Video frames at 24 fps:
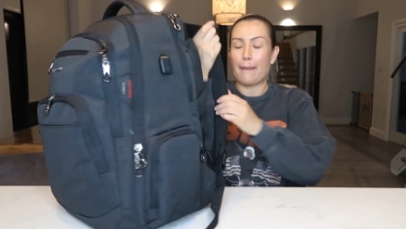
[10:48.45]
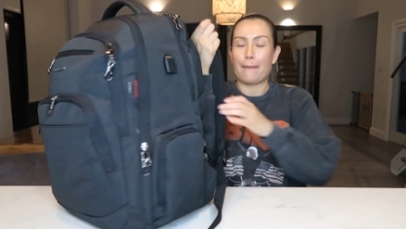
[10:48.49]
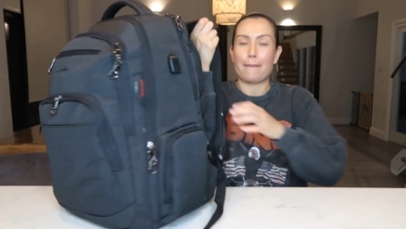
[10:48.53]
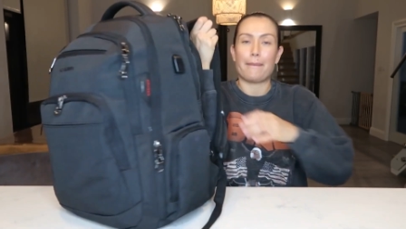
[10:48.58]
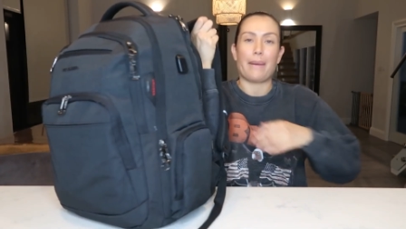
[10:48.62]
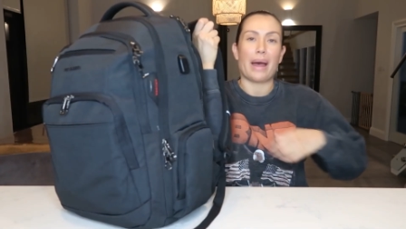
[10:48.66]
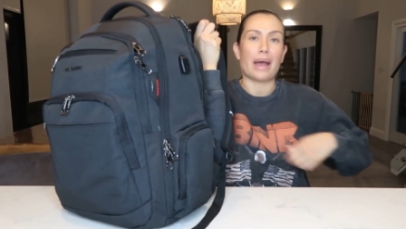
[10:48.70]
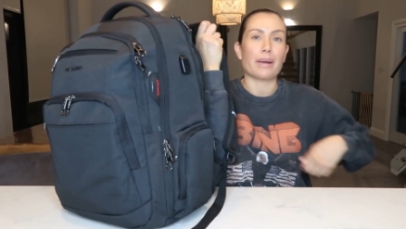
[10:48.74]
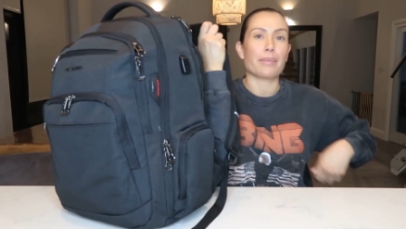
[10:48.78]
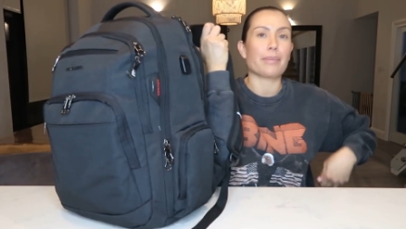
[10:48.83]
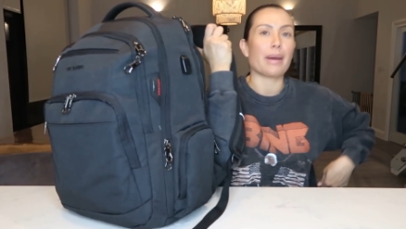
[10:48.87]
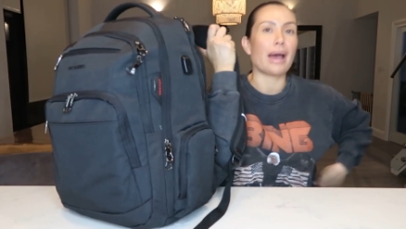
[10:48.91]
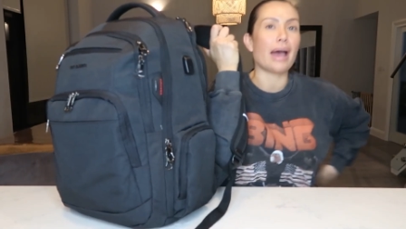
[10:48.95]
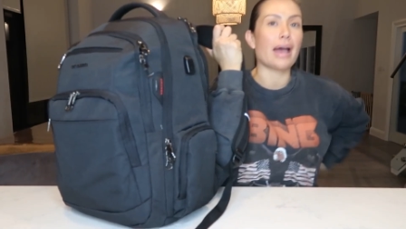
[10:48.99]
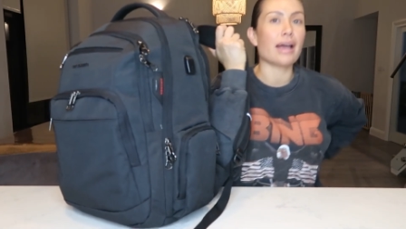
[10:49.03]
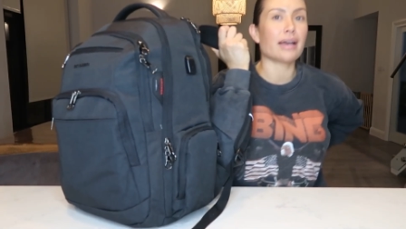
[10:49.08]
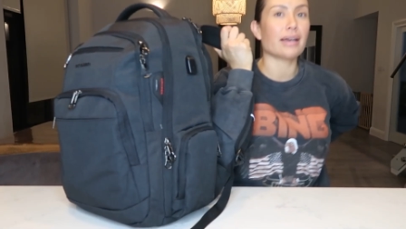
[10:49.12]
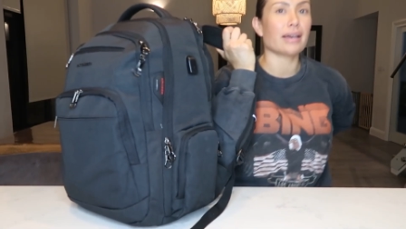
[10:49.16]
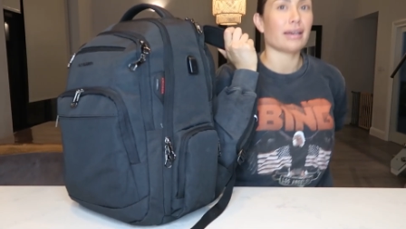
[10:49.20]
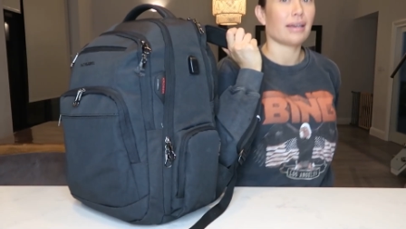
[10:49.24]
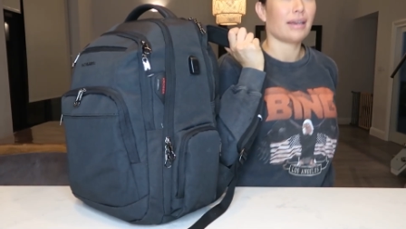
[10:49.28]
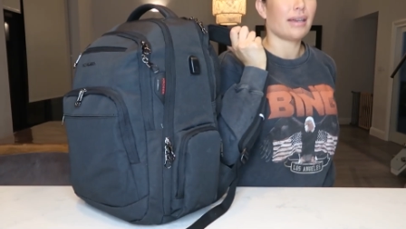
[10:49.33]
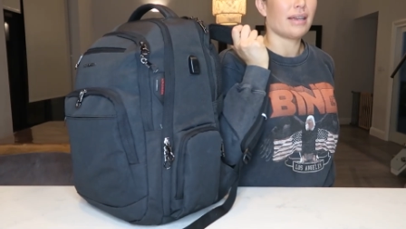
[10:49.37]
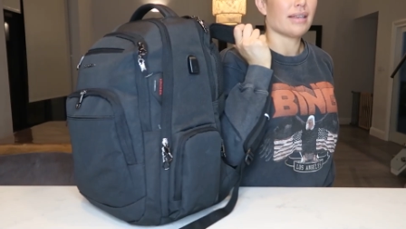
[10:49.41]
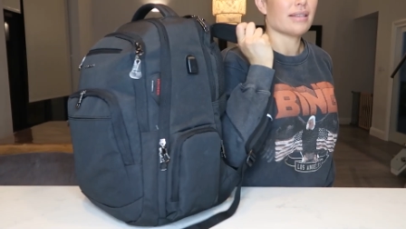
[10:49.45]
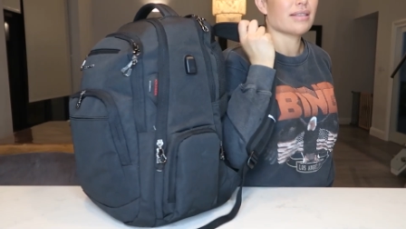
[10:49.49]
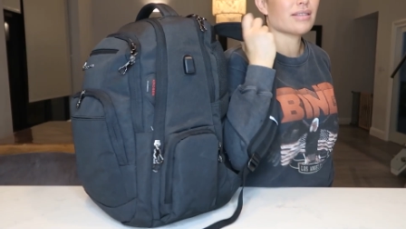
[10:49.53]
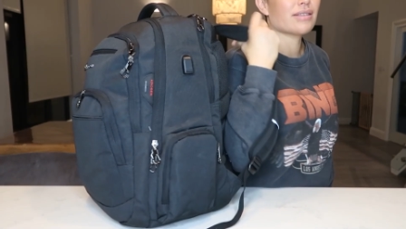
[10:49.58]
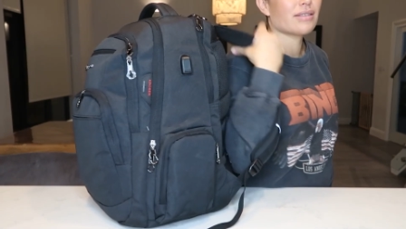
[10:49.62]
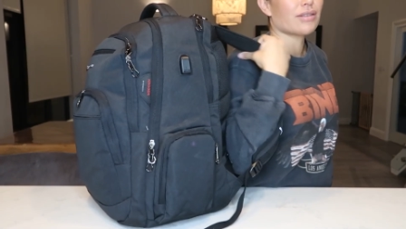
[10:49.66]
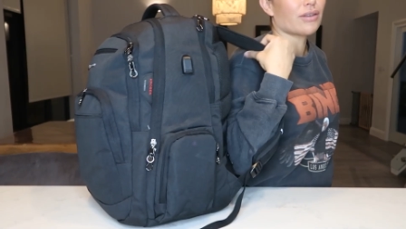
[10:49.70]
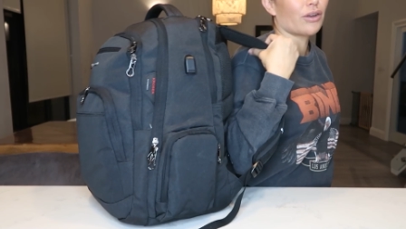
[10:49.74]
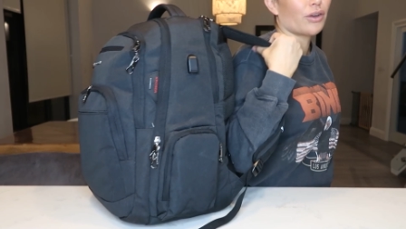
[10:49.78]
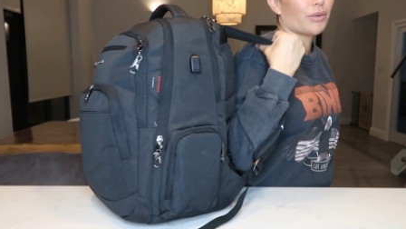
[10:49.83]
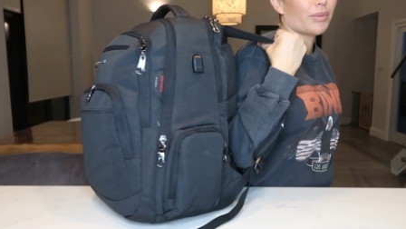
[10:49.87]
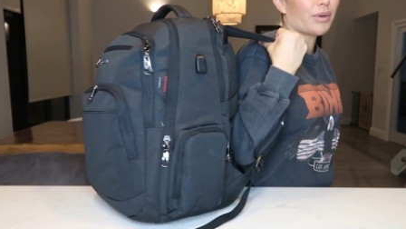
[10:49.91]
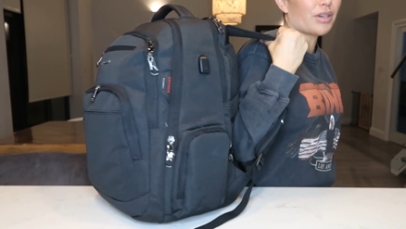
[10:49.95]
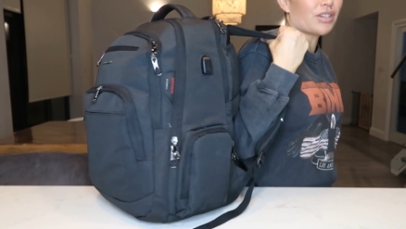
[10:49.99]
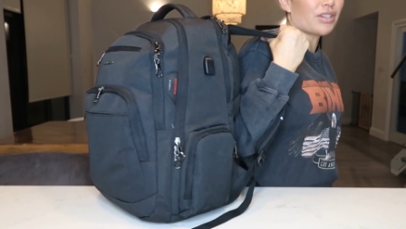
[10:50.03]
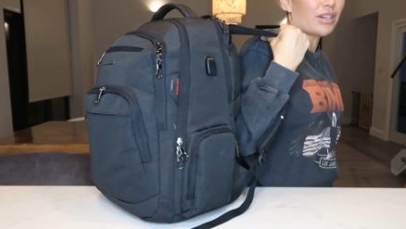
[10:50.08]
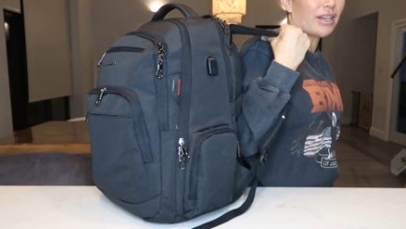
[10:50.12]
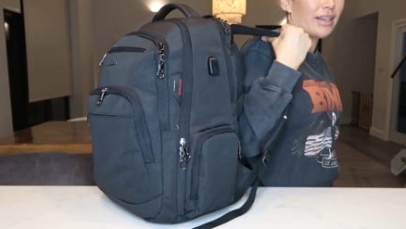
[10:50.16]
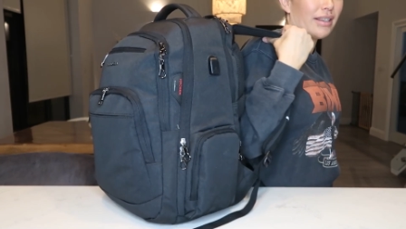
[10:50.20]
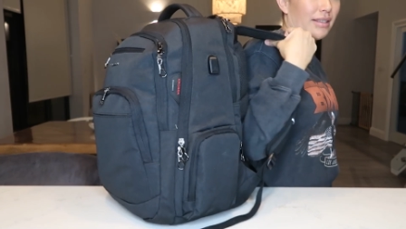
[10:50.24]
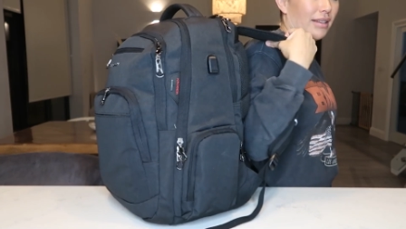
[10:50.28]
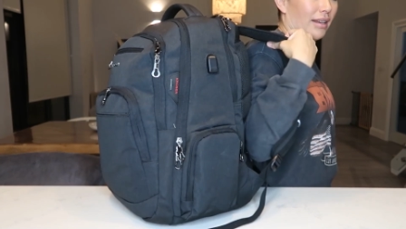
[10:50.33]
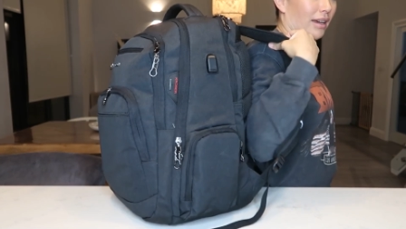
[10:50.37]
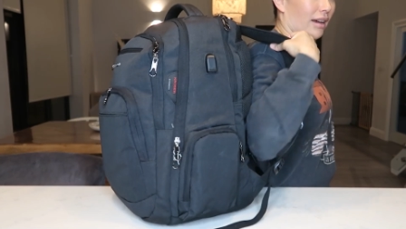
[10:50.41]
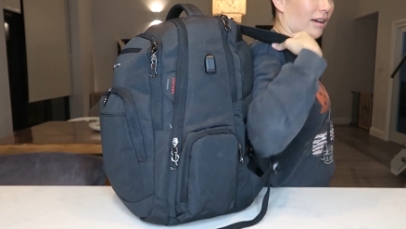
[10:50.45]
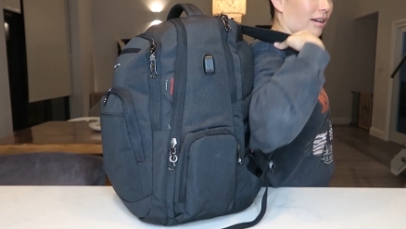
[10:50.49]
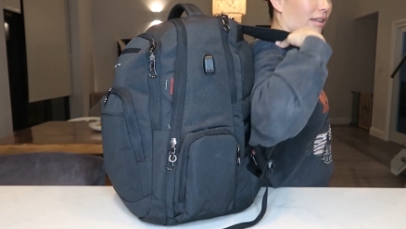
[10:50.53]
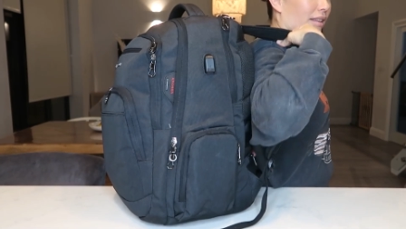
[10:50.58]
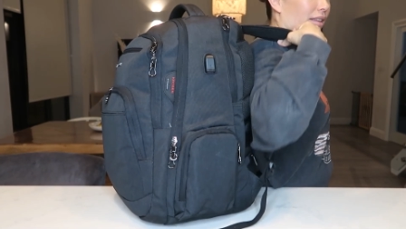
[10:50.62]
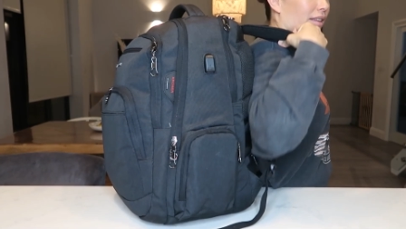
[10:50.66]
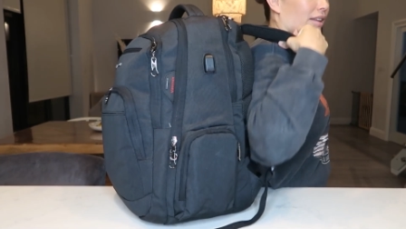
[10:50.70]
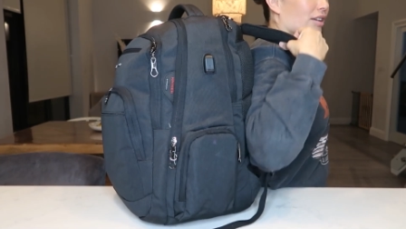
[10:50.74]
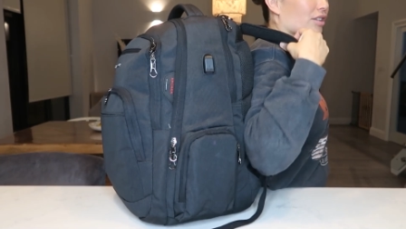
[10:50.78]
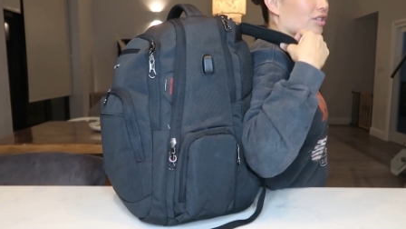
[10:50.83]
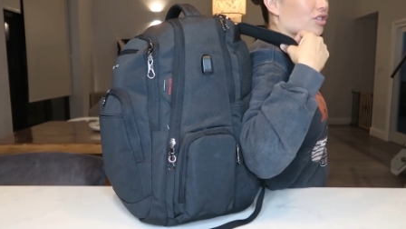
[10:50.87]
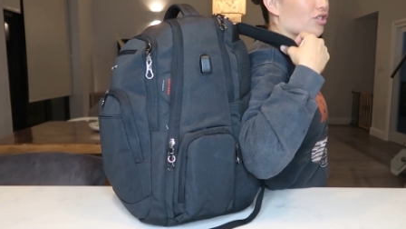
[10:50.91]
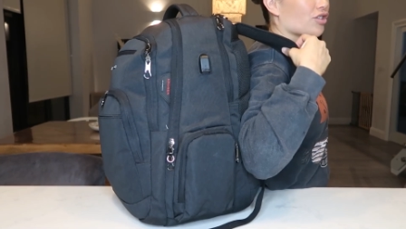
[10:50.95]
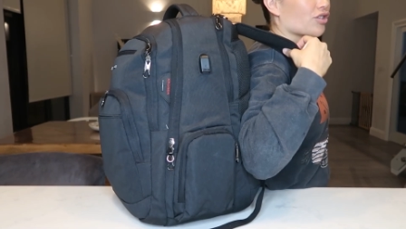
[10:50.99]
backpack, it's so much easier than